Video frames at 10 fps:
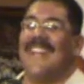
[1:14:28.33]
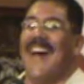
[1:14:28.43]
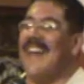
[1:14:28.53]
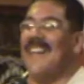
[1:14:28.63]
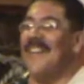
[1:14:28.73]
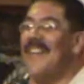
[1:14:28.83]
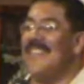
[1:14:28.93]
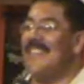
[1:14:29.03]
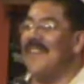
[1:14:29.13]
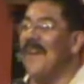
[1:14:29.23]
God ain't
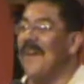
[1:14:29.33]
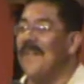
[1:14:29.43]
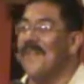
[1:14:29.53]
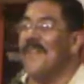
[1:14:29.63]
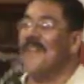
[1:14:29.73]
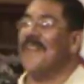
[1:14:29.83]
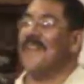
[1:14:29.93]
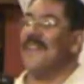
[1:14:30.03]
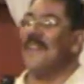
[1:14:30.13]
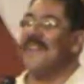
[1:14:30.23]
gonna let you go.
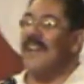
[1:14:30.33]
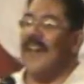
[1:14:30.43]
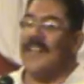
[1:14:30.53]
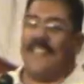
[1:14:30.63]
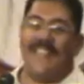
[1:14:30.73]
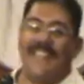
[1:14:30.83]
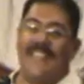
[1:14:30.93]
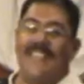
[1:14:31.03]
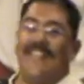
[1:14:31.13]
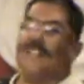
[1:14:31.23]
Not until he
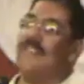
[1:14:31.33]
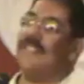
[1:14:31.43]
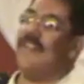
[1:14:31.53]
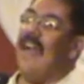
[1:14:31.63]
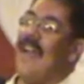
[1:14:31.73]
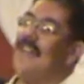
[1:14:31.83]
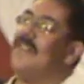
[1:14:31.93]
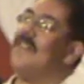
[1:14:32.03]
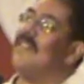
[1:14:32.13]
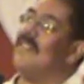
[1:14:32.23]
deals with your
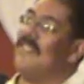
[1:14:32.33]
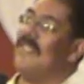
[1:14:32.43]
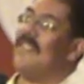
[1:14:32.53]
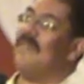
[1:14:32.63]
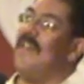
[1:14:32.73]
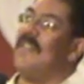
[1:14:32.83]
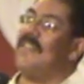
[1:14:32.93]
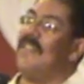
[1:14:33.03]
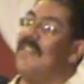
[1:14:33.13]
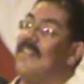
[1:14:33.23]
attitude and the
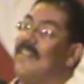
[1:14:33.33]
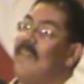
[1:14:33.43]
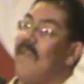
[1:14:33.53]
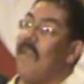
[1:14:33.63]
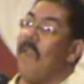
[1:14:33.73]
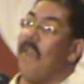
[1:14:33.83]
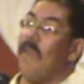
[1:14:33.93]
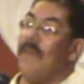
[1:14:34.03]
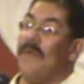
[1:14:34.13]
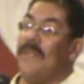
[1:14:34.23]
situation.
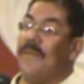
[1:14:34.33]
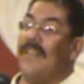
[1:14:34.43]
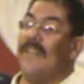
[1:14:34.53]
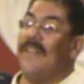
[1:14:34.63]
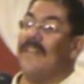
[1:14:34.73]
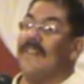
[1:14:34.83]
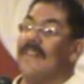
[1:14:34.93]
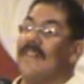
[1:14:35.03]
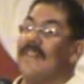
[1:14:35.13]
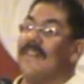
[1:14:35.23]
You with me?
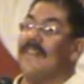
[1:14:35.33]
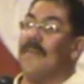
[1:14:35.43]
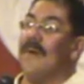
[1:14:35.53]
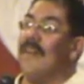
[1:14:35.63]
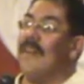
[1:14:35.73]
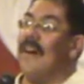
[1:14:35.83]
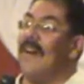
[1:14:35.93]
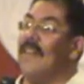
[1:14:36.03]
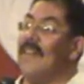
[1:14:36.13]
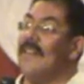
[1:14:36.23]
Come on now.
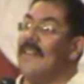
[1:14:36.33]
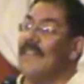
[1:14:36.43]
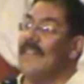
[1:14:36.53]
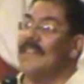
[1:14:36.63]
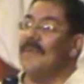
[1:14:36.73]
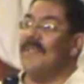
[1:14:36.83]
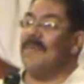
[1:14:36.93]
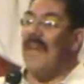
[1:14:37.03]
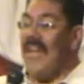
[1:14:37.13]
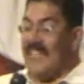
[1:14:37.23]
Somebody
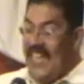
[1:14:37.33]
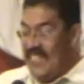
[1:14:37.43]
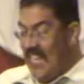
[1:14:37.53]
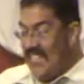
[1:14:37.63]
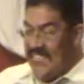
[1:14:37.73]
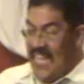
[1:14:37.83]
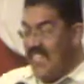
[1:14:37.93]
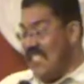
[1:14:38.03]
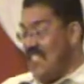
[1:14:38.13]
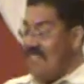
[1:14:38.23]
said, I can't
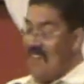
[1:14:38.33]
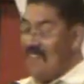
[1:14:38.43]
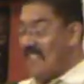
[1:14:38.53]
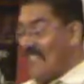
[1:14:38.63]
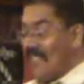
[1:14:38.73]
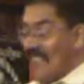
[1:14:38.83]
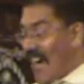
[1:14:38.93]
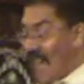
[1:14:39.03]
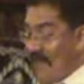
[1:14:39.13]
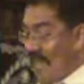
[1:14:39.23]
stand this church.
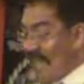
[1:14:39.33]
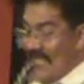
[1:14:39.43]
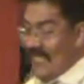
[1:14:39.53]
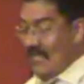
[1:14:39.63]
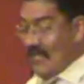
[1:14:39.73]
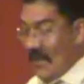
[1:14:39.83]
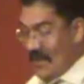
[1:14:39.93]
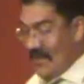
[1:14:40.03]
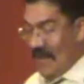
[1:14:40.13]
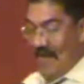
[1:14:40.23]
I even hate this
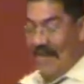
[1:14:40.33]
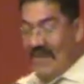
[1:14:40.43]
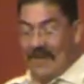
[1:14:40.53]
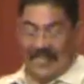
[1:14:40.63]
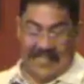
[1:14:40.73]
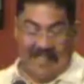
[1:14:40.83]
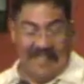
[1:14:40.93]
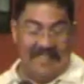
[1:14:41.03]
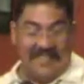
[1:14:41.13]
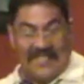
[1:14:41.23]
church already because all
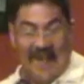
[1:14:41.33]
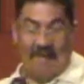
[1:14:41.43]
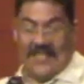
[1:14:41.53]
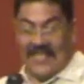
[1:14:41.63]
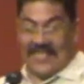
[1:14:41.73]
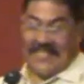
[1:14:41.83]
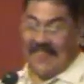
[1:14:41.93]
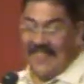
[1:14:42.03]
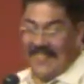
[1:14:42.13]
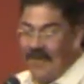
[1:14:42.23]
they do is tell me this and
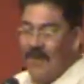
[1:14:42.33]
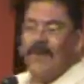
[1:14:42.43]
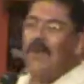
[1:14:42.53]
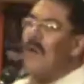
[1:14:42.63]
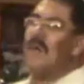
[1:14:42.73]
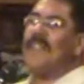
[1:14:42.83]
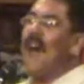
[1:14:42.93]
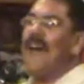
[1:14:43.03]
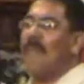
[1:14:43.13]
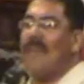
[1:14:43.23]
all they do, oh, hold
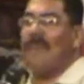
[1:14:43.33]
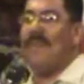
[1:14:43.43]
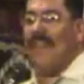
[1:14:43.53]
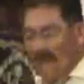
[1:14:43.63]
on, baby.